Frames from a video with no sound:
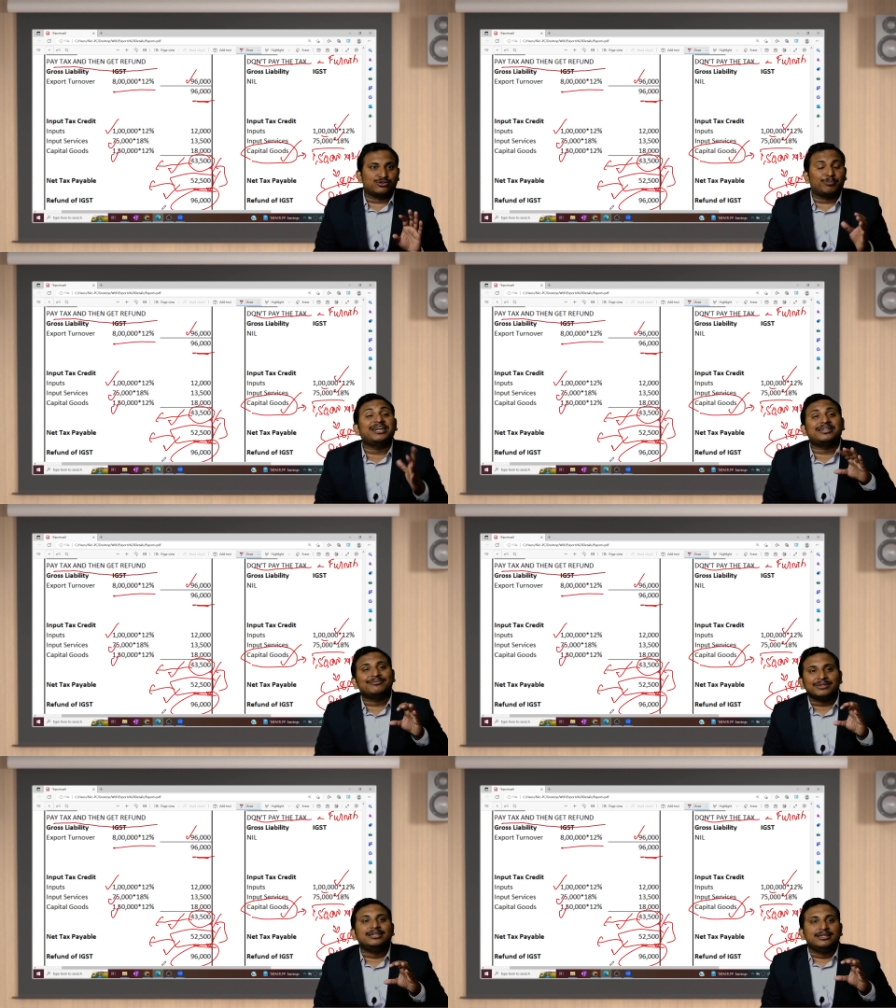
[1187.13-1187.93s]
but
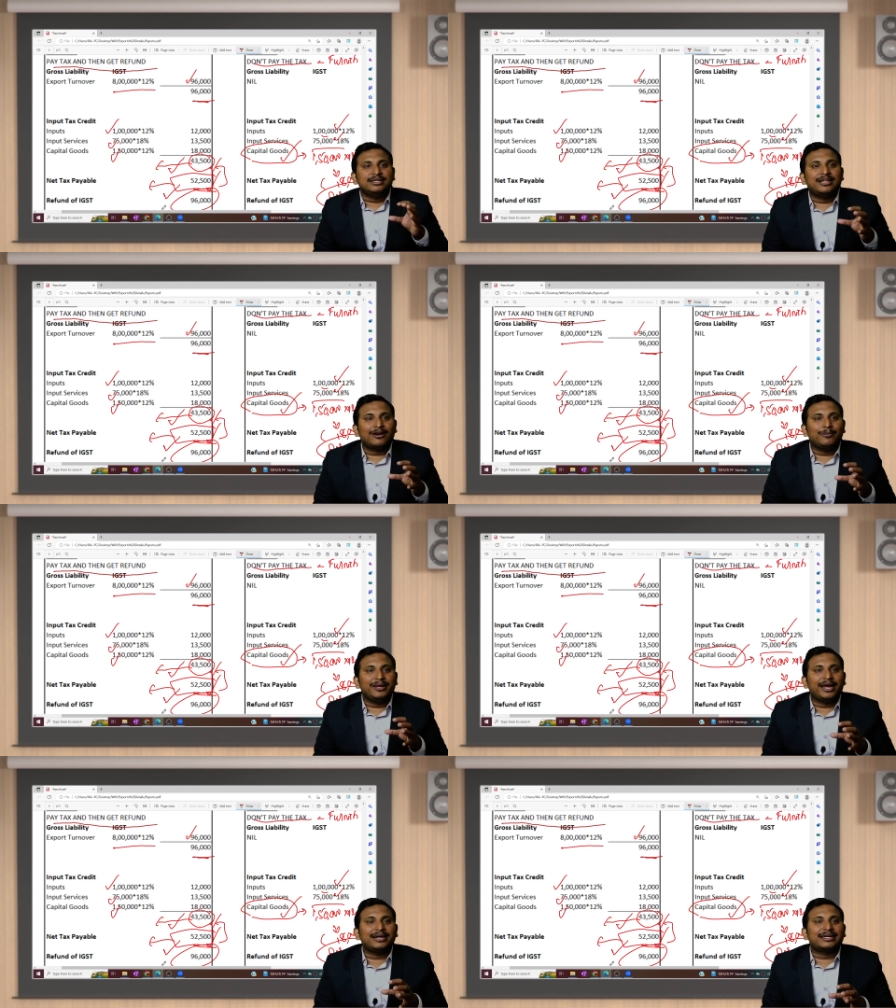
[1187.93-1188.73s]
there will be
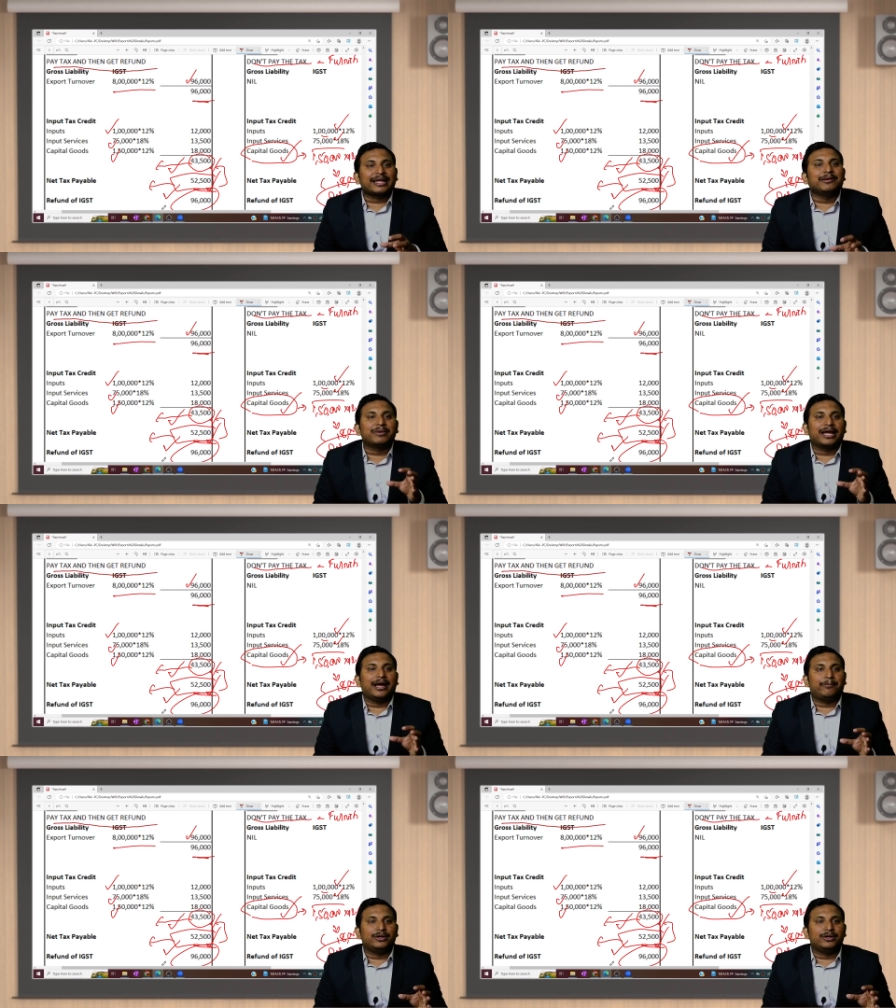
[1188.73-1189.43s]
a time gap.